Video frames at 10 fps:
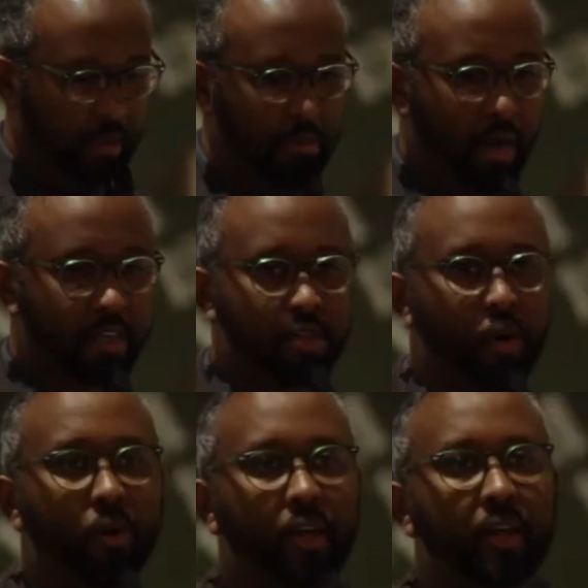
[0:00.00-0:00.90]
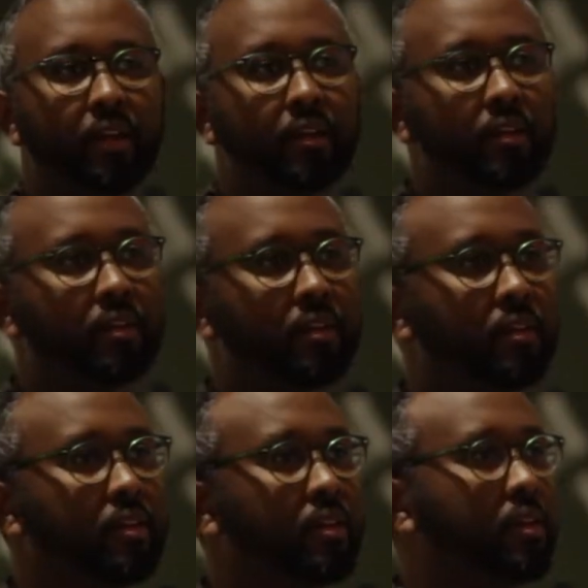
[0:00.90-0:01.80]
My story
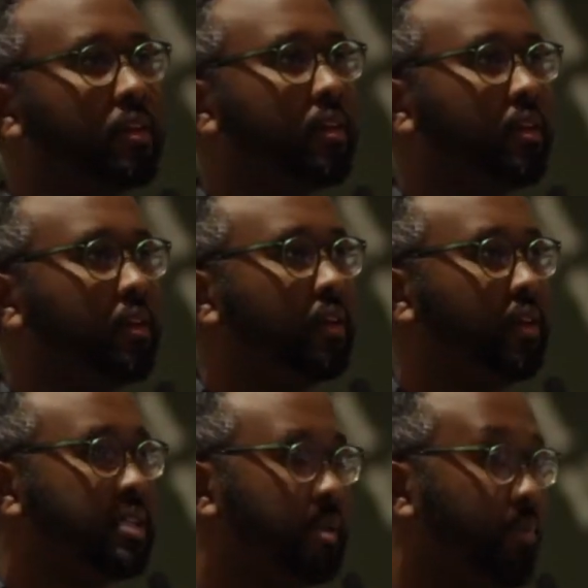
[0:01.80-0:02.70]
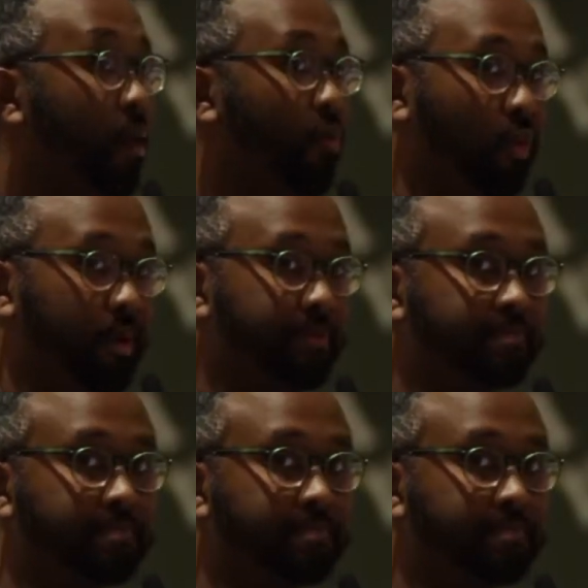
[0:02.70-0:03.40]
is about war.